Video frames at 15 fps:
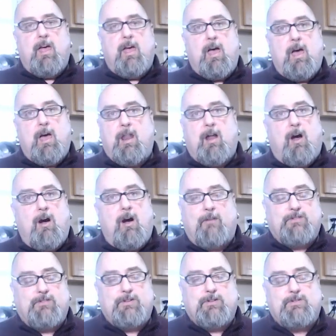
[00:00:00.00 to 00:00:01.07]
and I'll
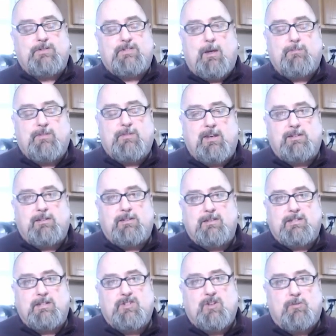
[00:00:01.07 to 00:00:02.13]
have to do something because
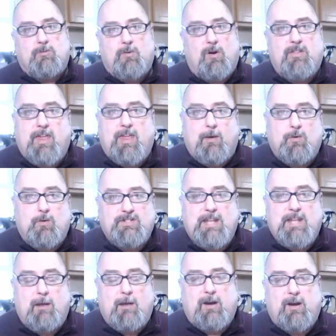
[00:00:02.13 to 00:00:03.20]
it's your birthday. We'll
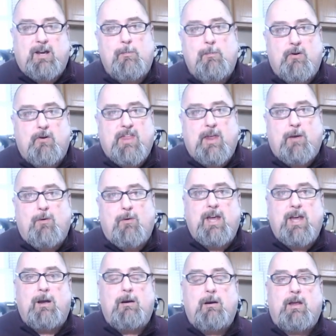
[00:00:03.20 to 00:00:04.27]
celebrate your birthday right
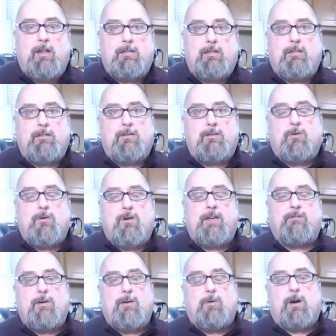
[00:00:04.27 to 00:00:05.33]
here at the Corn
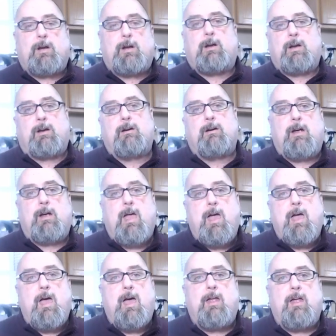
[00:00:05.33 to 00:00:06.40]
Life Network
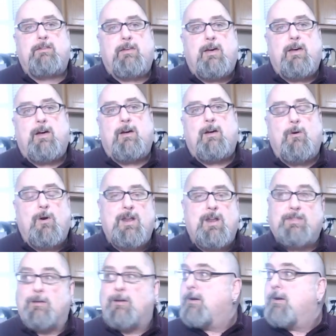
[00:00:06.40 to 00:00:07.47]
and, or
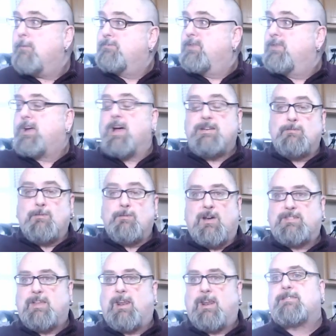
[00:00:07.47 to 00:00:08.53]
at the Country
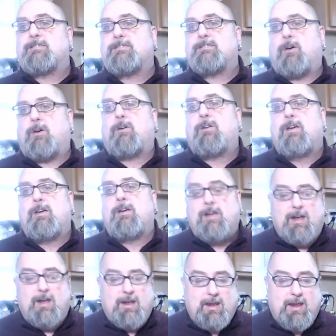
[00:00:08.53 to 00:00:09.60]
Residence. So,
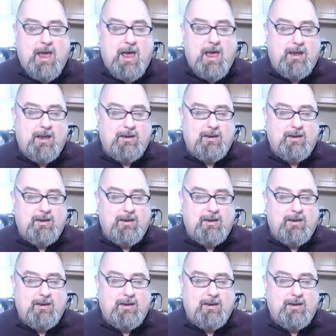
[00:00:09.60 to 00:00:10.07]
yeah.